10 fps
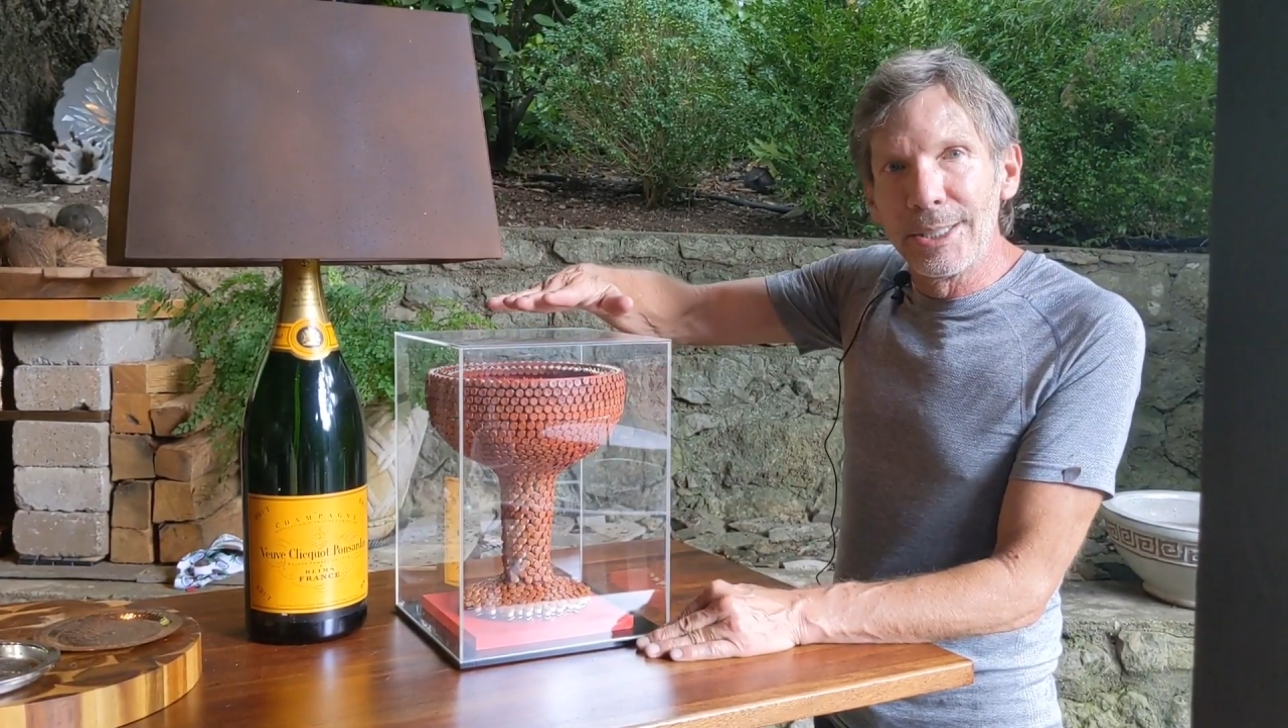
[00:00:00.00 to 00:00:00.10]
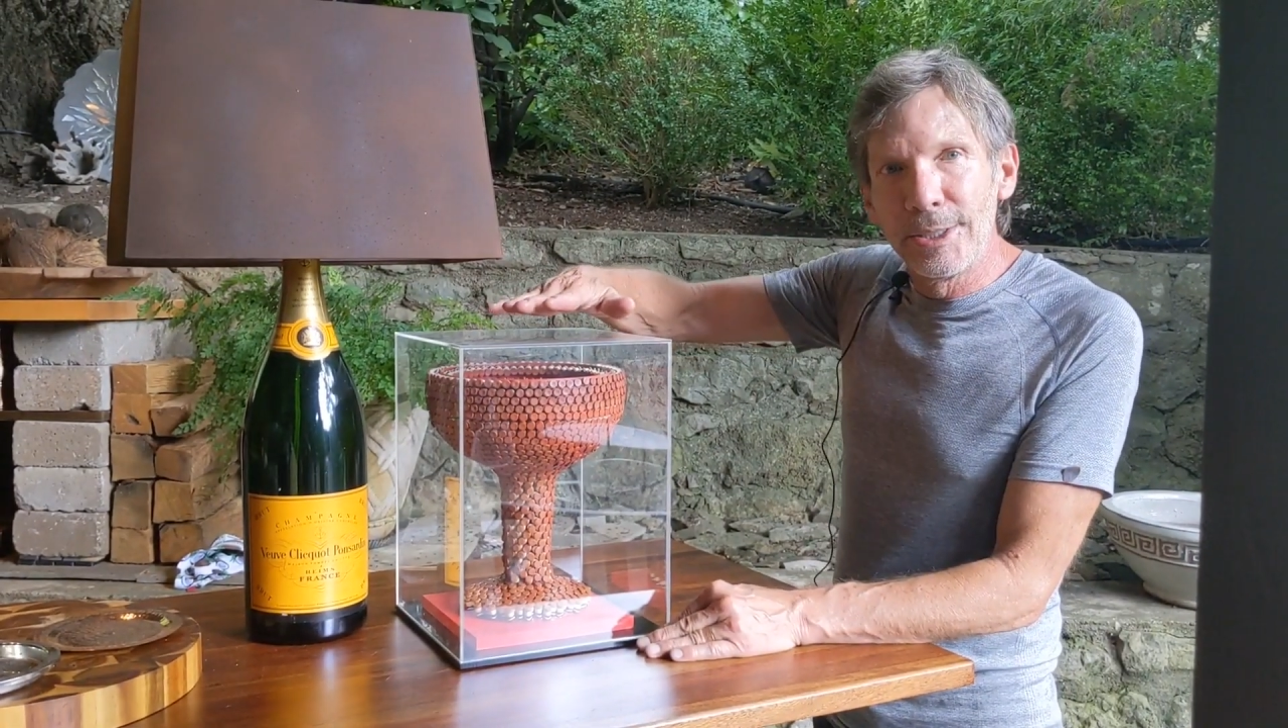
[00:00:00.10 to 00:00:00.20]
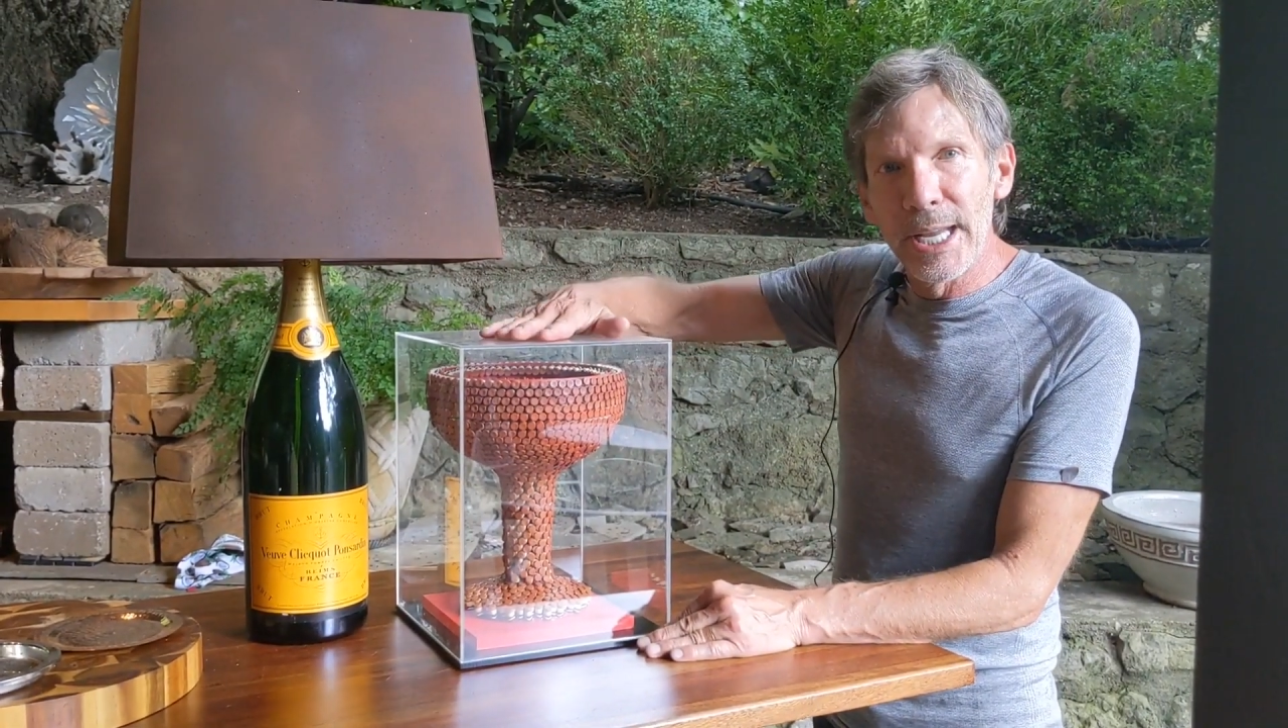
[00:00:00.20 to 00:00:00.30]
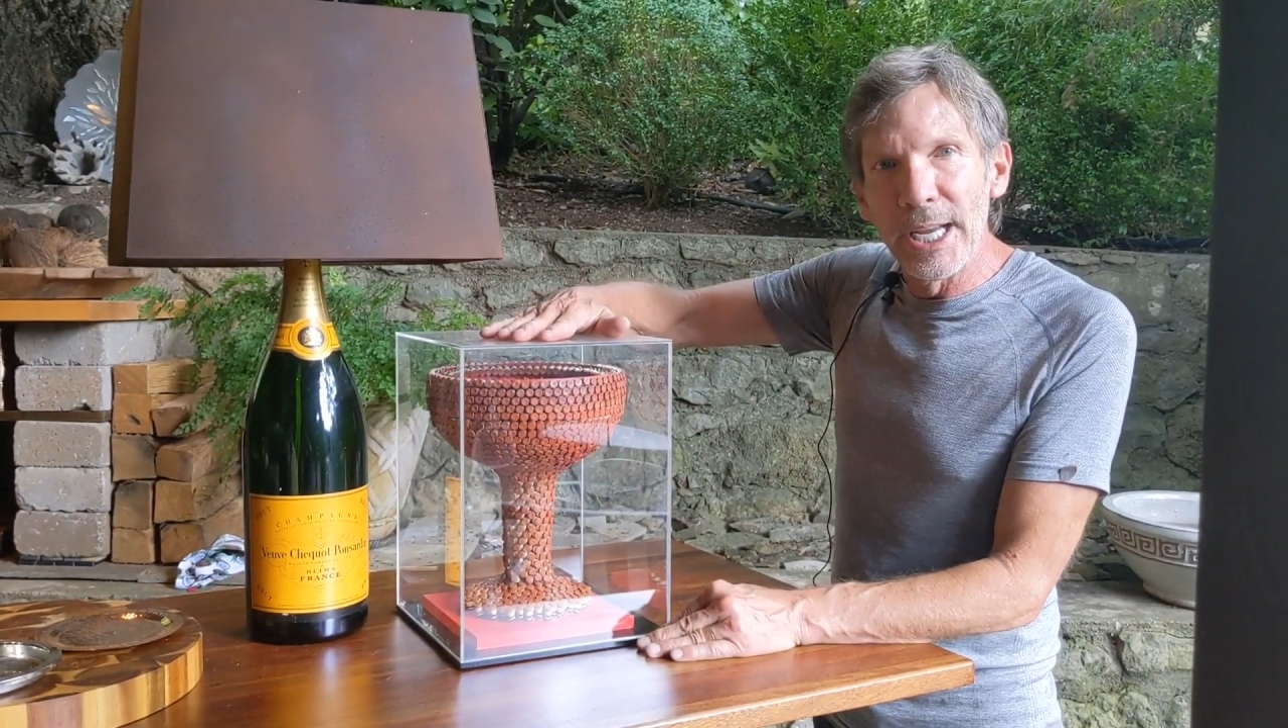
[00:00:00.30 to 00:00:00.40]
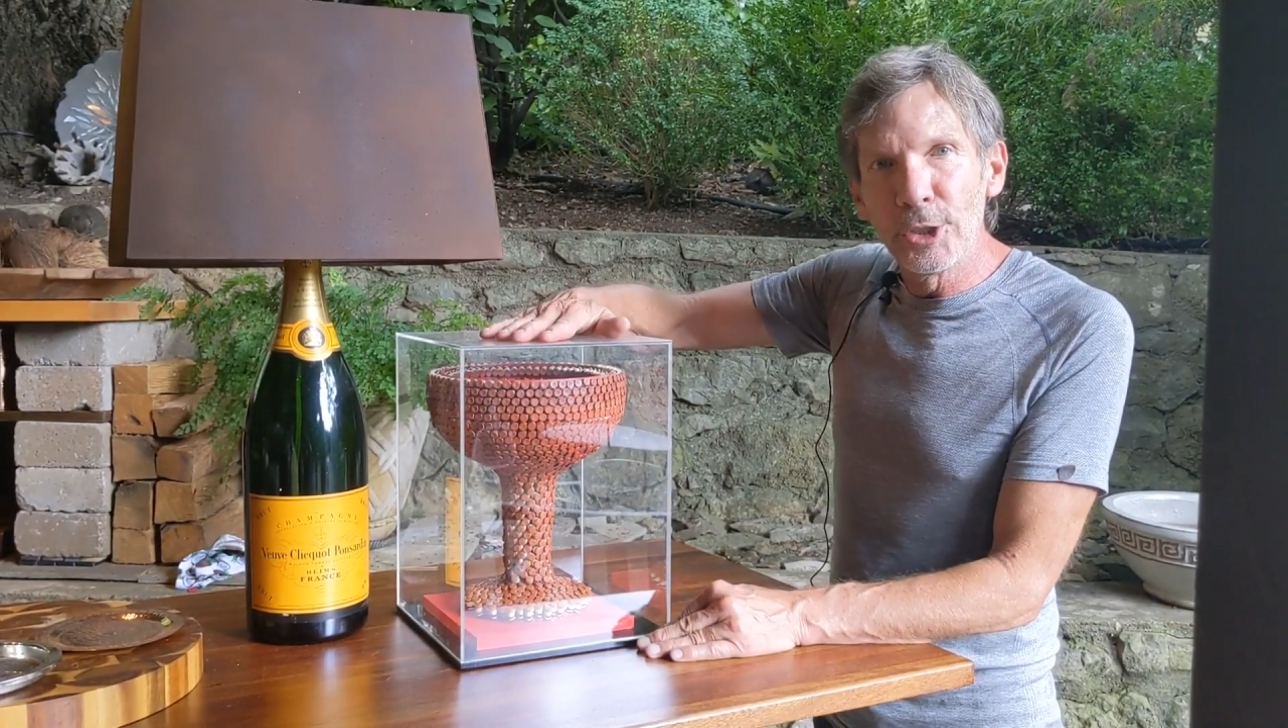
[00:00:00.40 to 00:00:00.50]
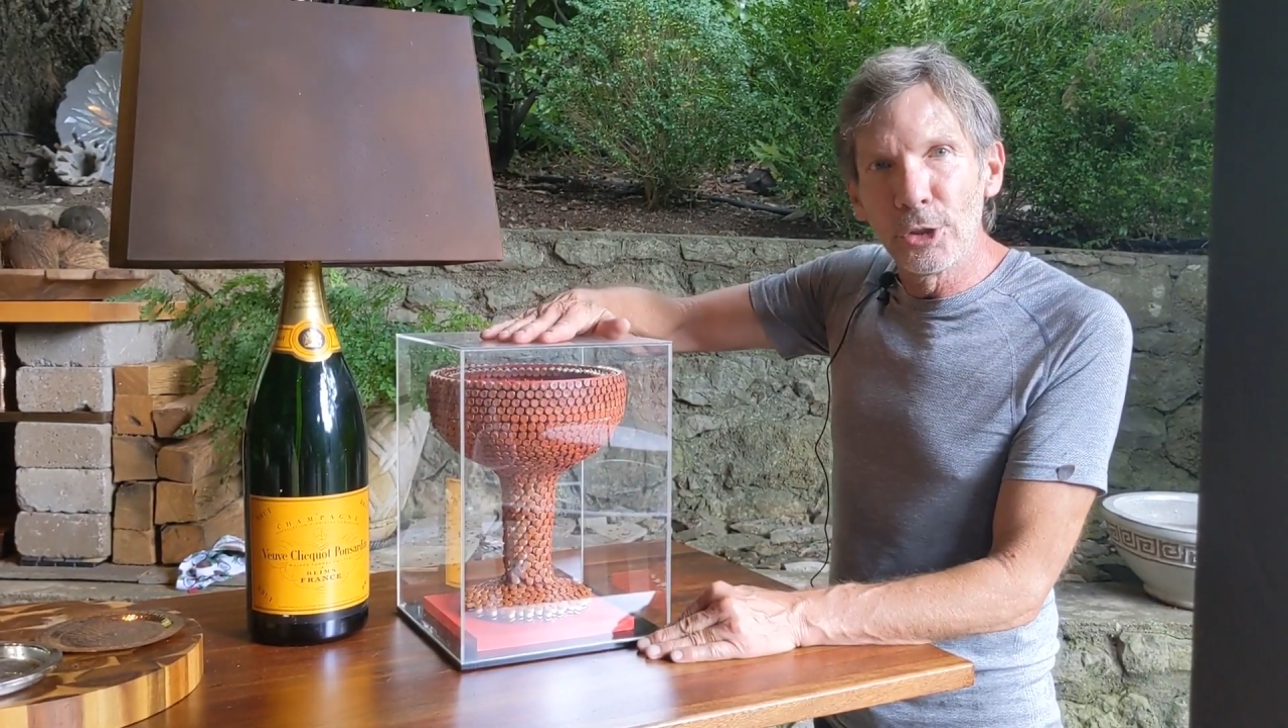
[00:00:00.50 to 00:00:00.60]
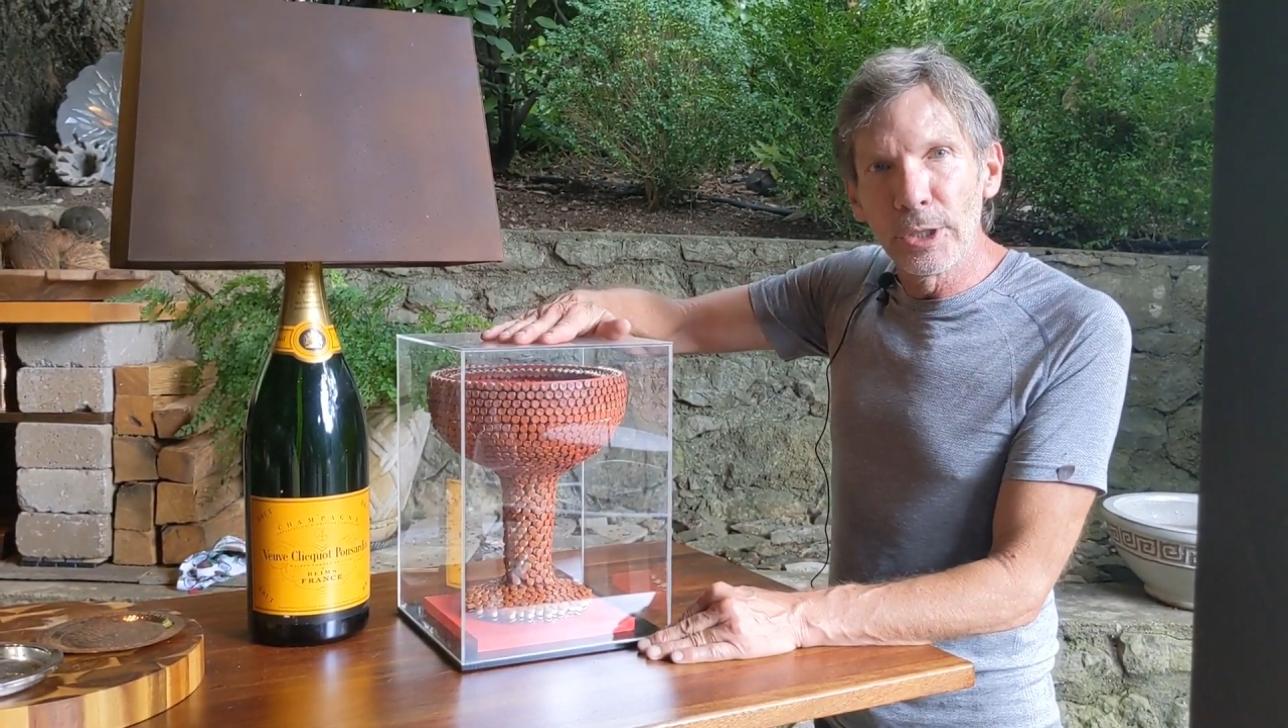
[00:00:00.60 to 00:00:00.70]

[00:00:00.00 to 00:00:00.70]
take your